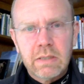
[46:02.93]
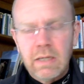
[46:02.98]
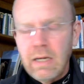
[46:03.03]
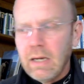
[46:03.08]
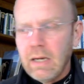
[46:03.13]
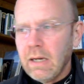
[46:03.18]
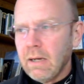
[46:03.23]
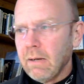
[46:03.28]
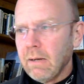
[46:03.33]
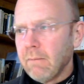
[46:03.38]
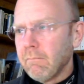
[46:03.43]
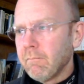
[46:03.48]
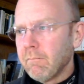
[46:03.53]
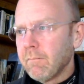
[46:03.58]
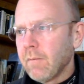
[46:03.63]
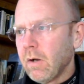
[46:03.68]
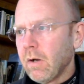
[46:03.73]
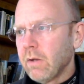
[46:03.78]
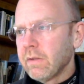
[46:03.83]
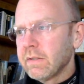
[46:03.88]

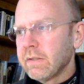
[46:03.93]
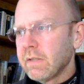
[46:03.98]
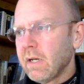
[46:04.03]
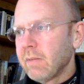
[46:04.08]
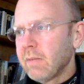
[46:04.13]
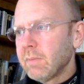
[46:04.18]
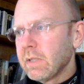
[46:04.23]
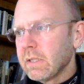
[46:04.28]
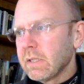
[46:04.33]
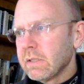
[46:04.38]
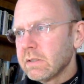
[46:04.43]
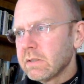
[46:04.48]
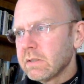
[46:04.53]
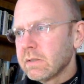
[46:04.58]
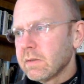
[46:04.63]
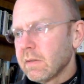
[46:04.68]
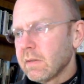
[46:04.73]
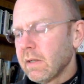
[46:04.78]
all the time because